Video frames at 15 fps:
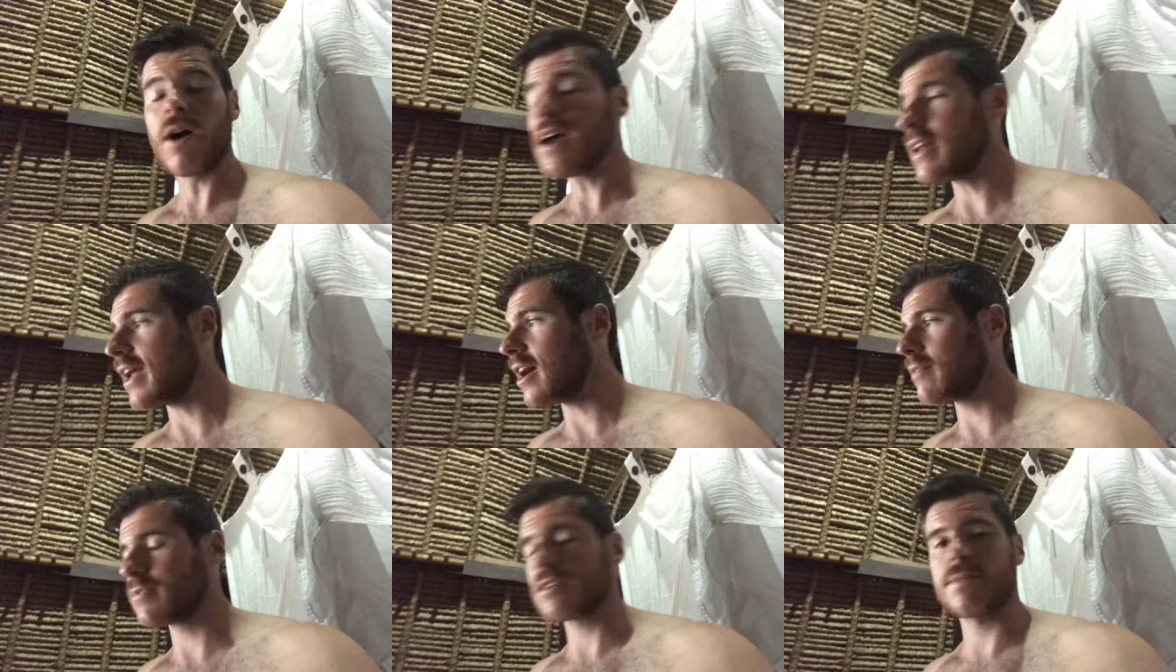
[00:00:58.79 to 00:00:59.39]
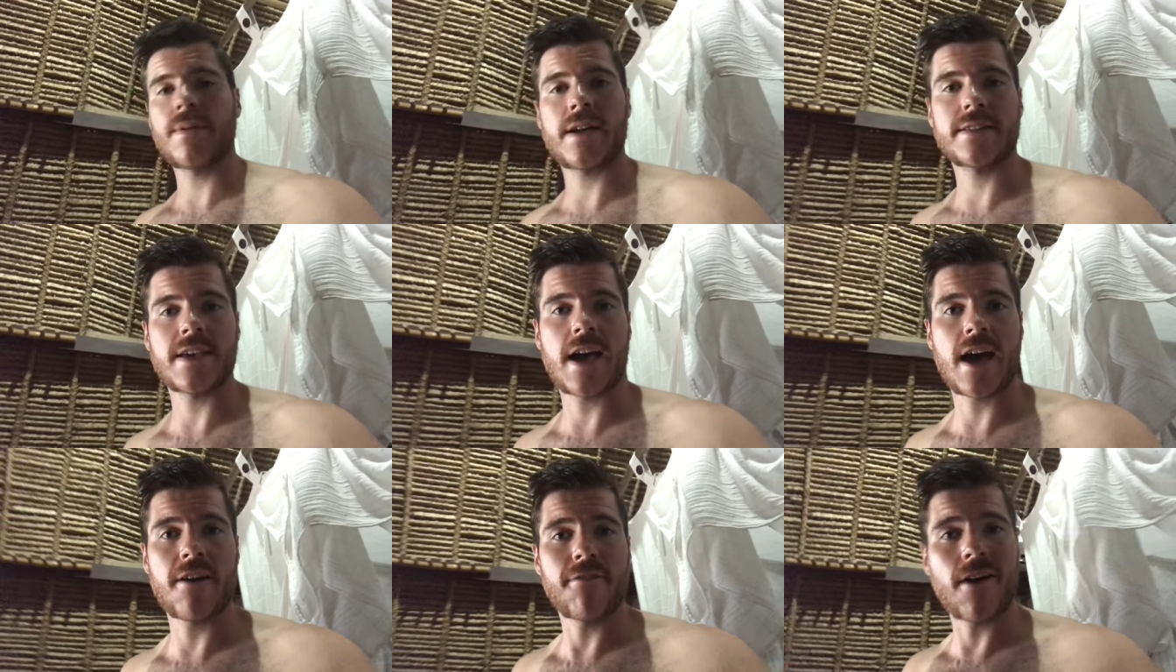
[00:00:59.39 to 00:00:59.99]
Right now I'm just about
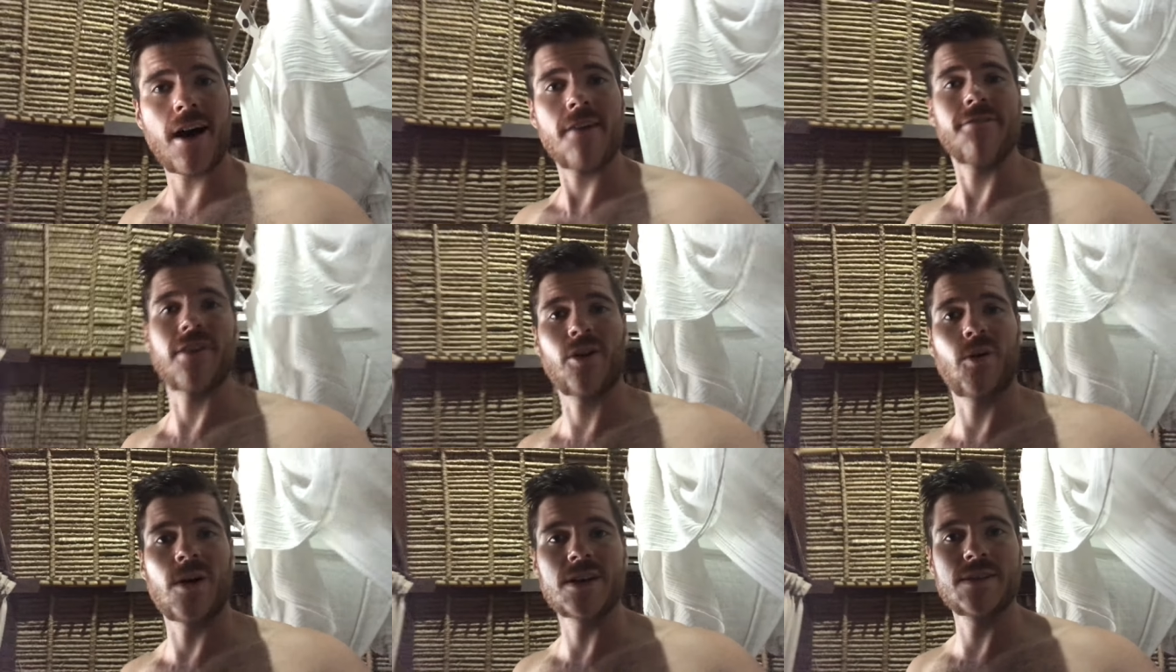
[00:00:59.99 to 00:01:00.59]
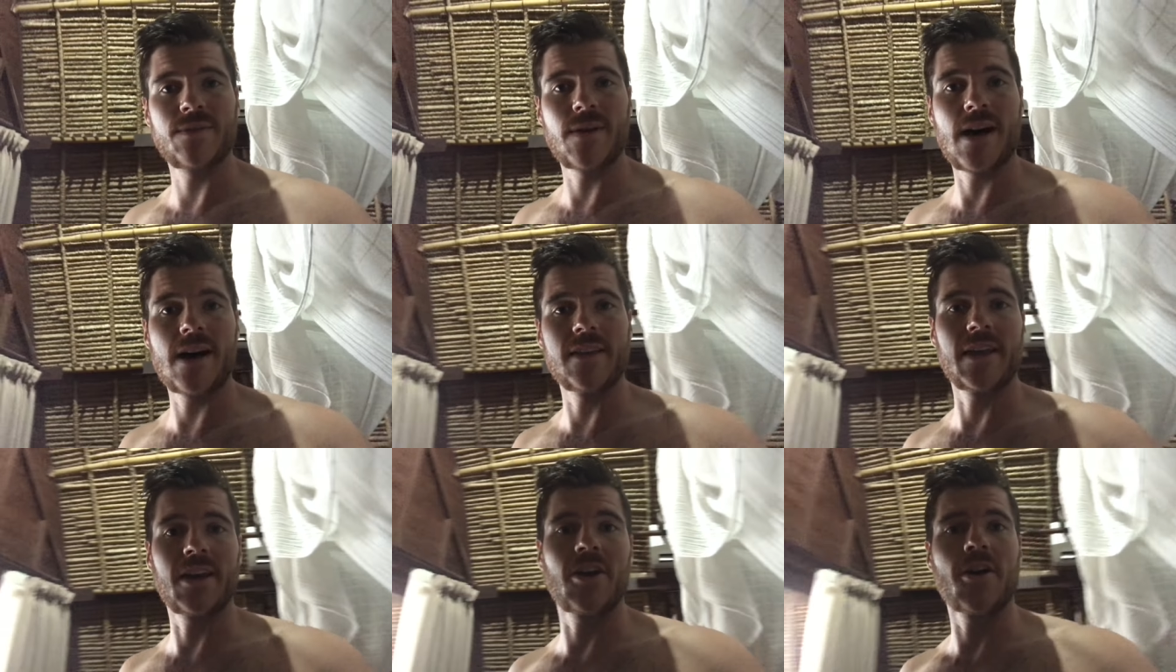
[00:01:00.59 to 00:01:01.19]
to have half a quest
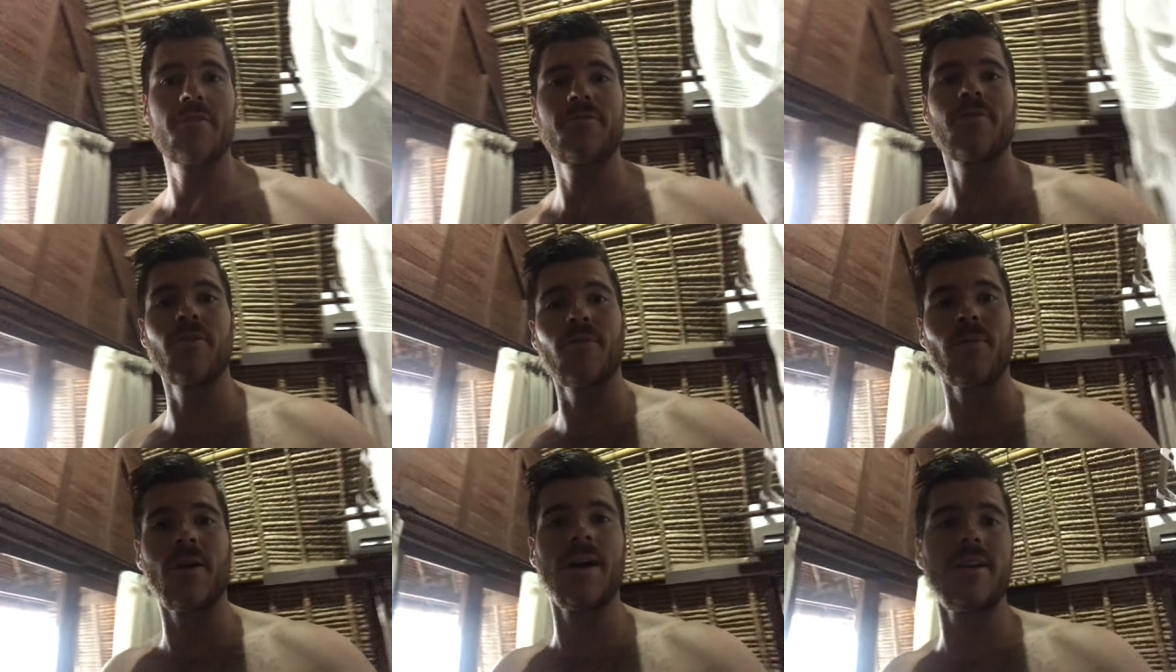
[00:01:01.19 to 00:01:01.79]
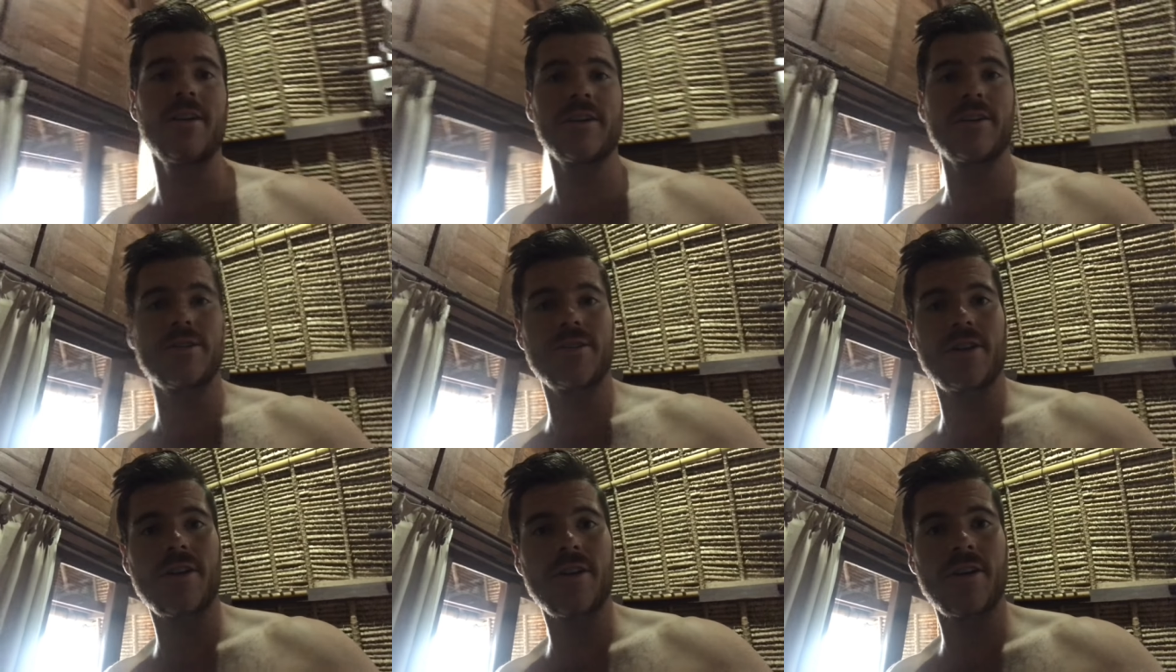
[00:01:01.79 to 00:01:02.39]
bar then go for a run. I'm going
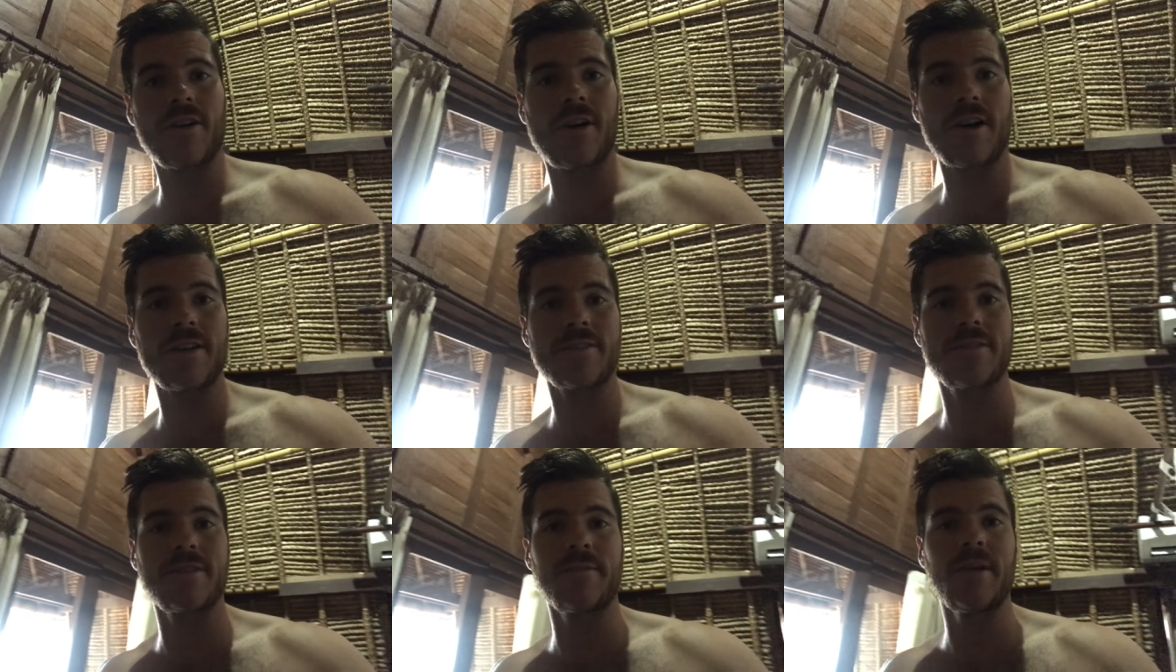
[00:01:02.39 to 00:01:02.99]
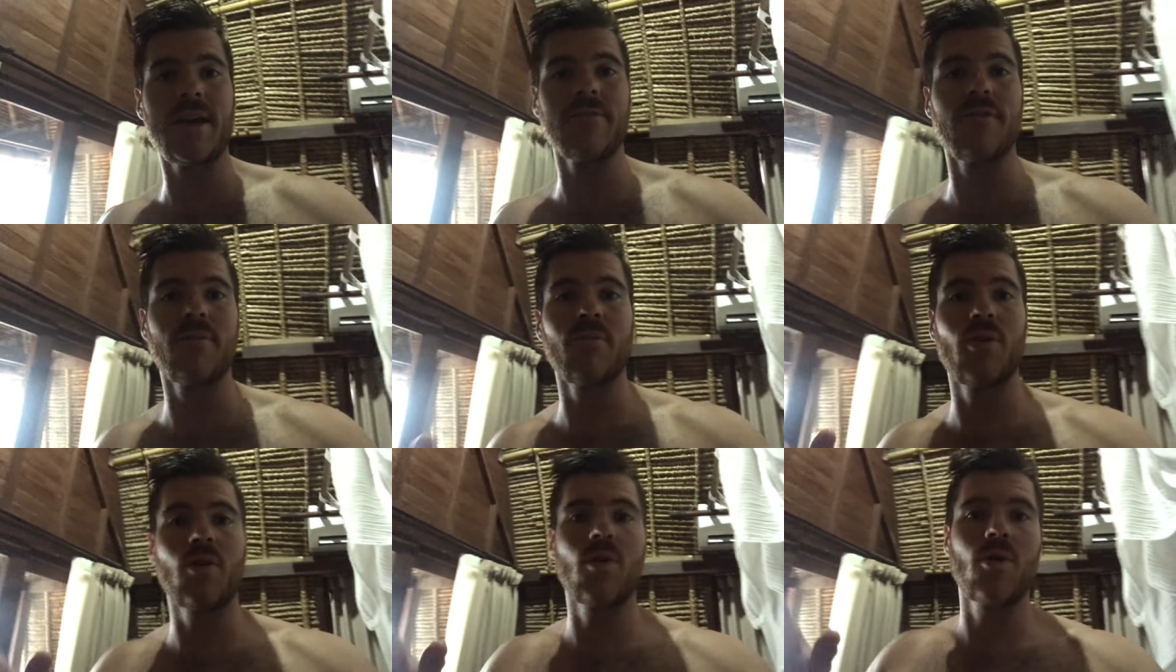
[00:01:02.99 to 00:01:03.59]
to show you guys some
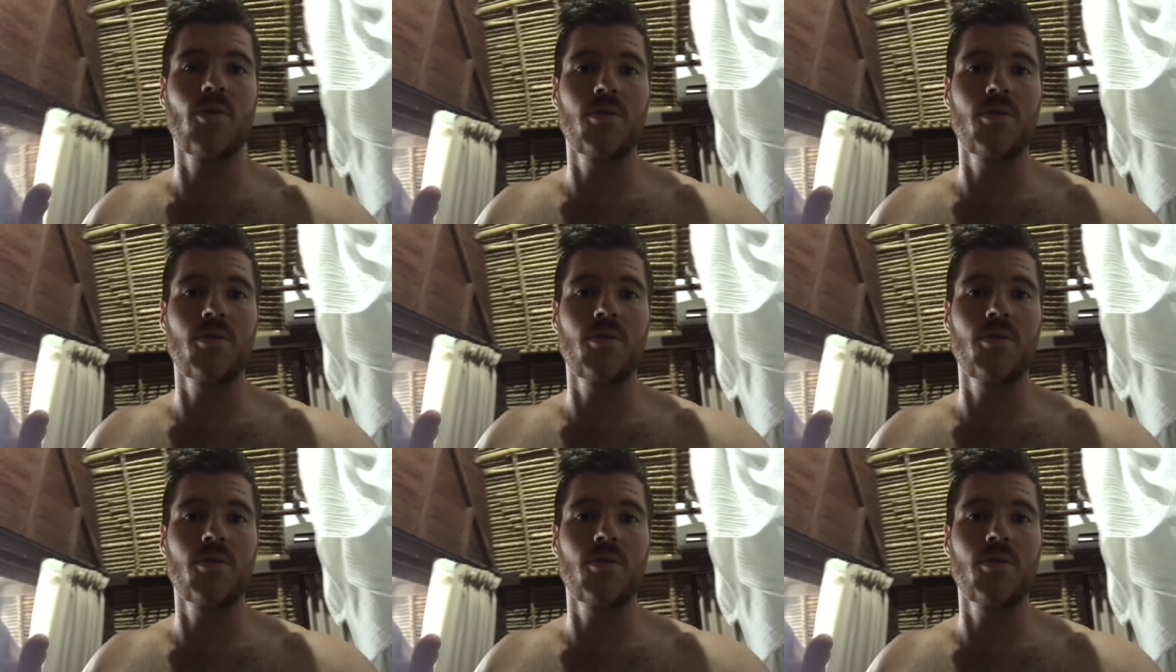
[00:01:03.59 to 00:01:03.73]
even more